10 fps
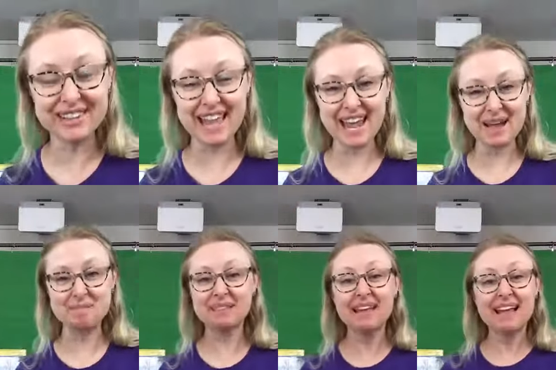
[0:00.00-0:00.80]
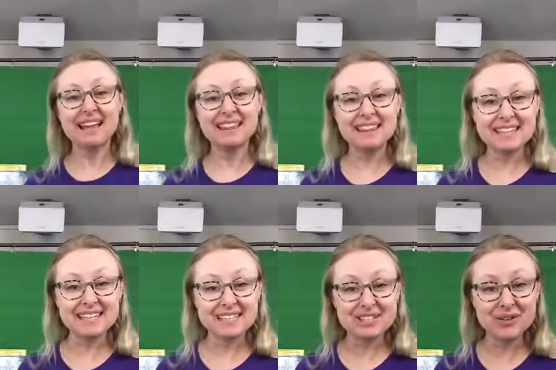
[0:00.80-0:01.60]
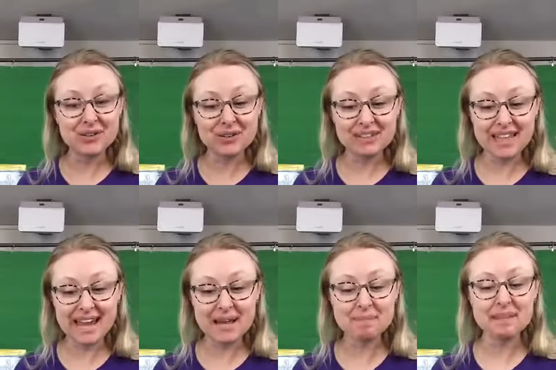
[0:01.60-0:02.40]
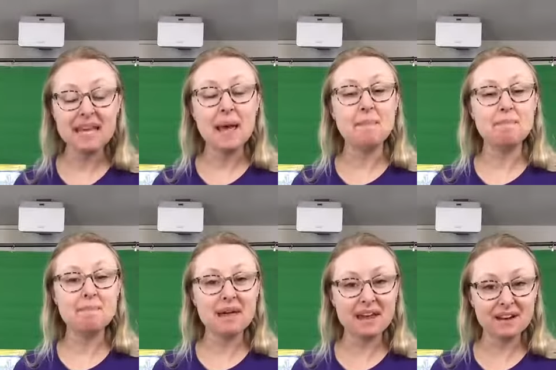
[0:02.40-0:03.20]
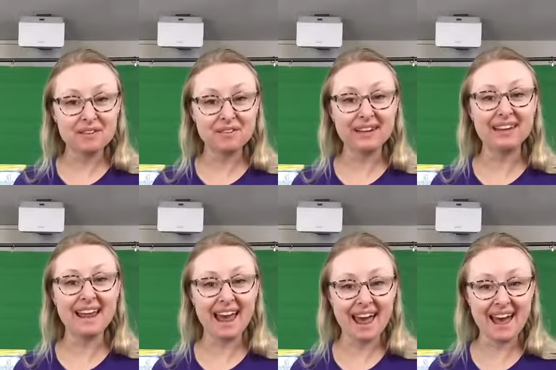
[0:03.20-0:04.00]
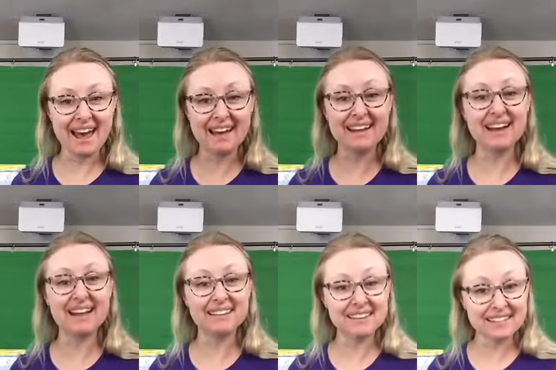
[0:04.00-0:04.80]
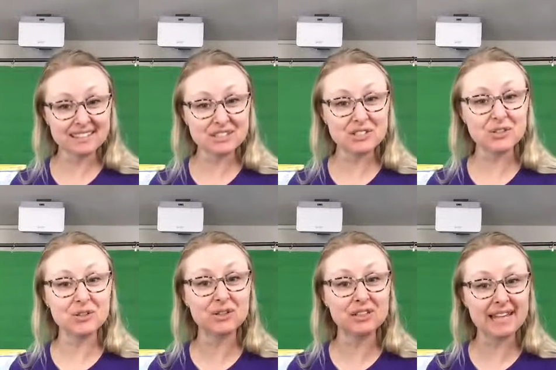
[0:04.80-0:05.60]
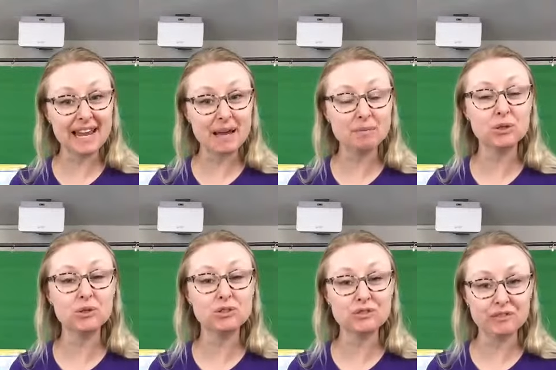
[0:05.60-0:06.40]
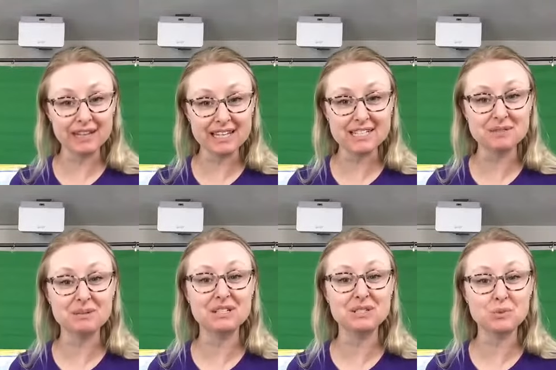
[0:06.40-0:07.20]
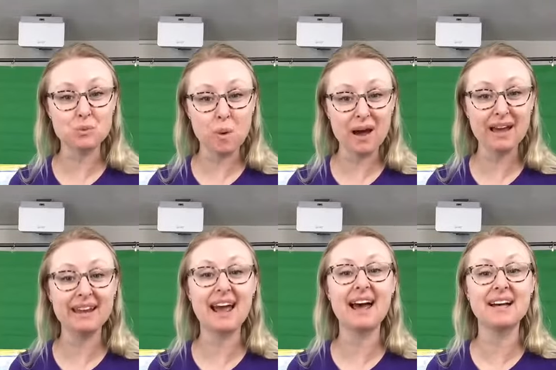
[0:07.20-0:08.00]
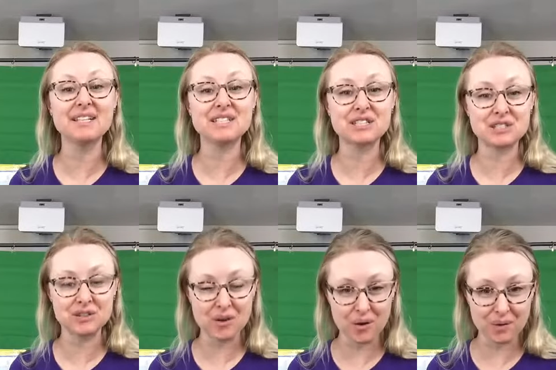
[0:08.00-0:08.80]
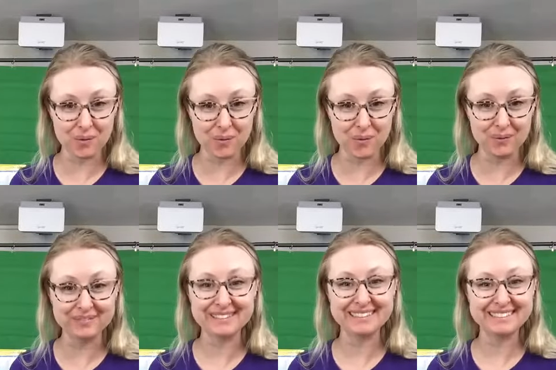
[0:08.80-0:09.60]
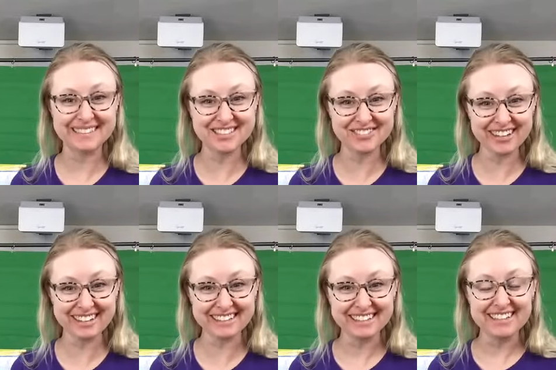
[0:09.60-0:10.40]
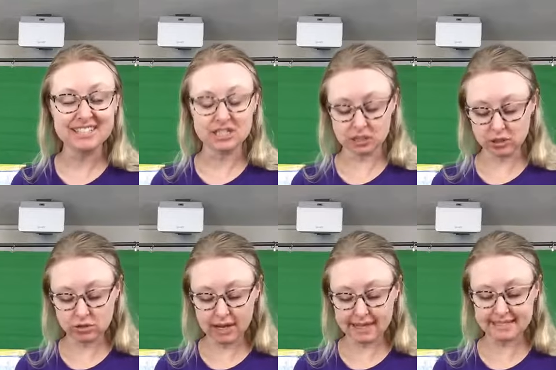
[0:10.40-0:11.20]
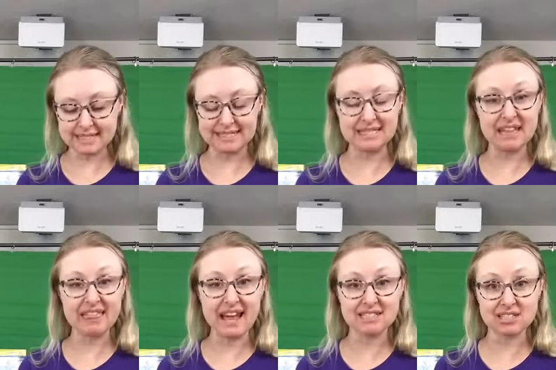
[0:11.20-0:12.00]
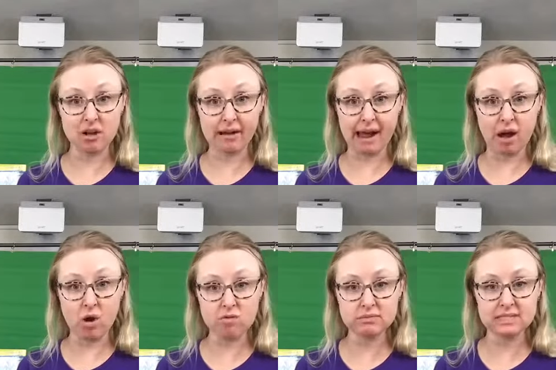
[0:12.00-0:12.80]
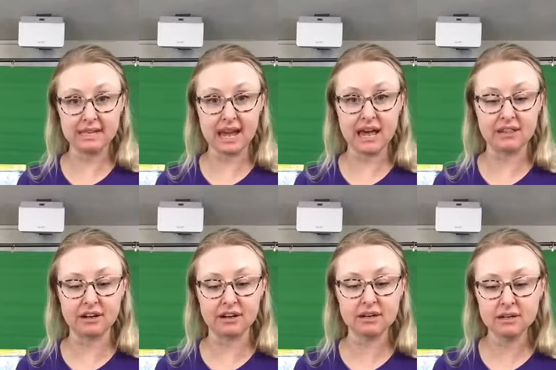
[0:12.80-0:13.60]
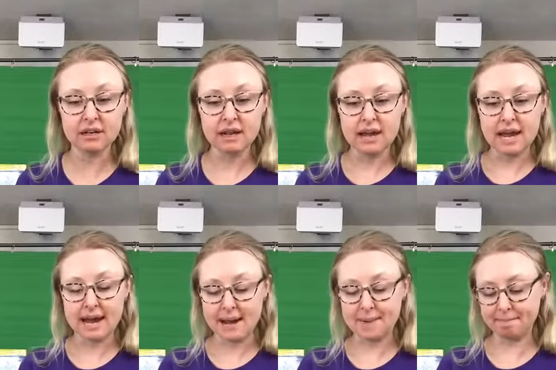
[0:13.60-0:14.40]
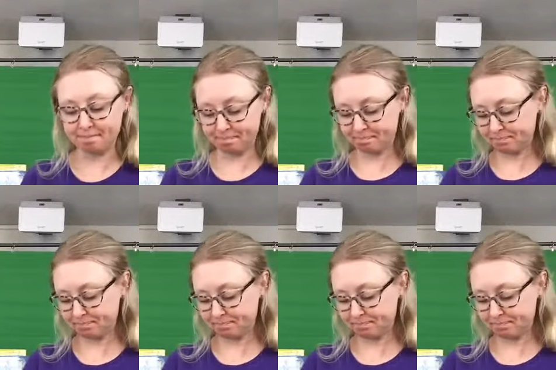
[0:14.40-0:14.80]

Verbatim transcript: lamb, little lamb. Mary had a little lamb whose fleece was white as snow. That's right. So you guys can sing that song at home together. Um,